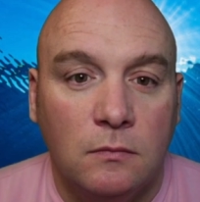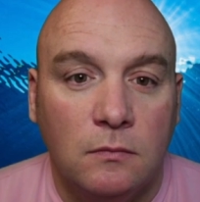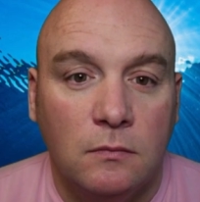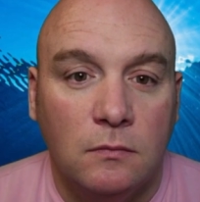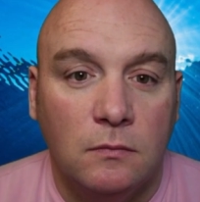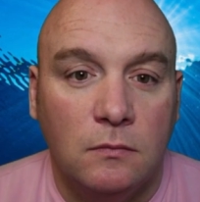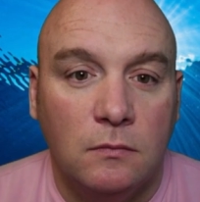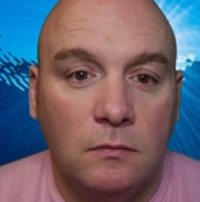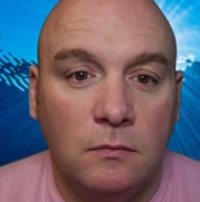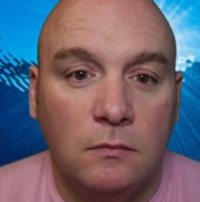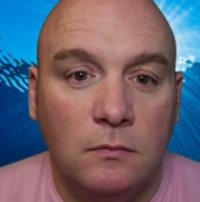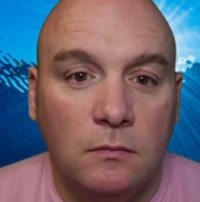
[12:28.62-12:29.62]

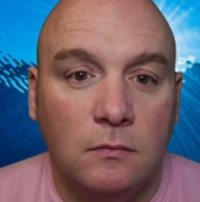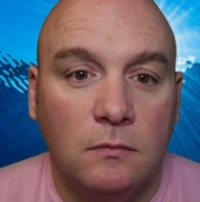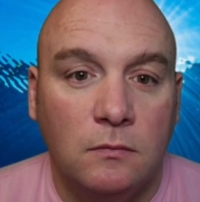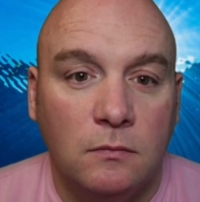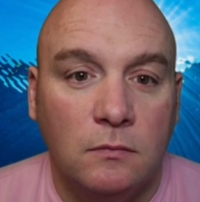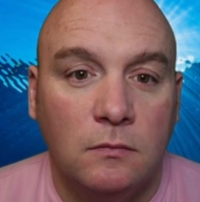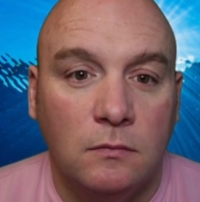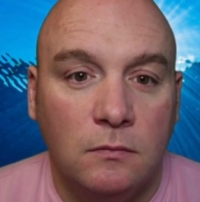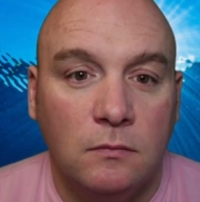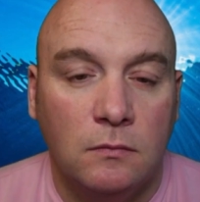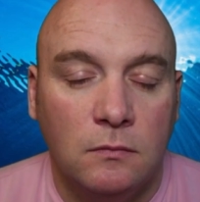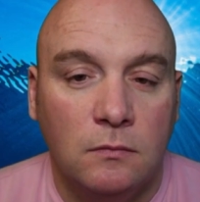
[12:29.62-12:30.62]

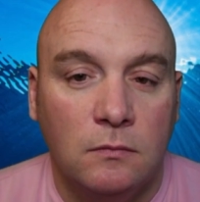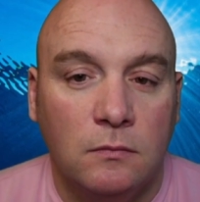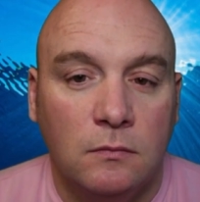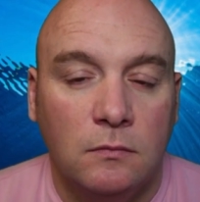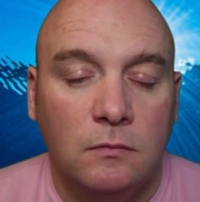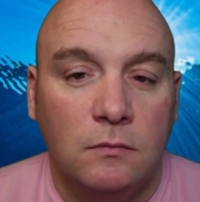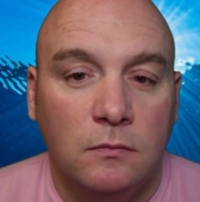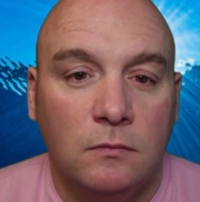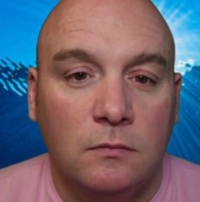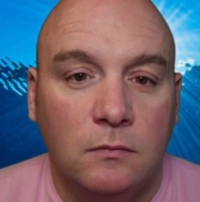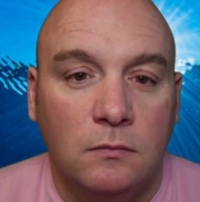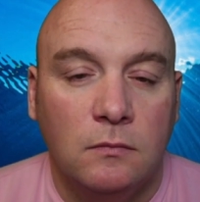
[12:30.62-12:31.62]

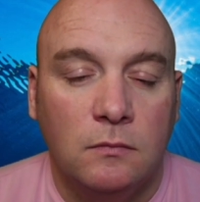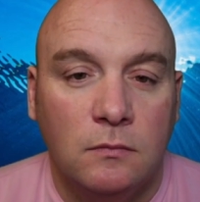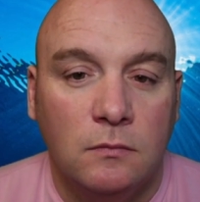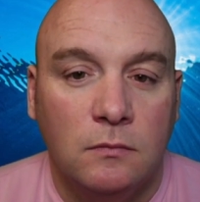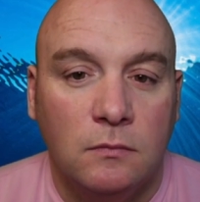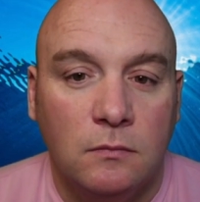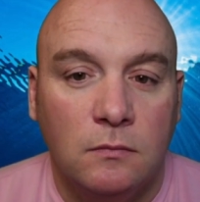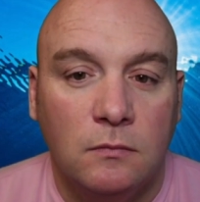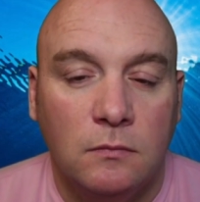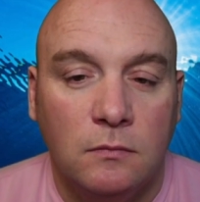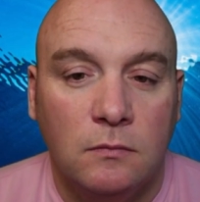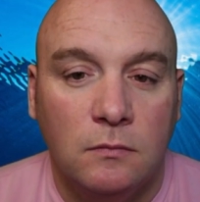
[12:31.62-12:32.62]

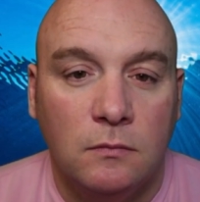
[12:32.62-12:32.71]
No words are spoken by the person on screen.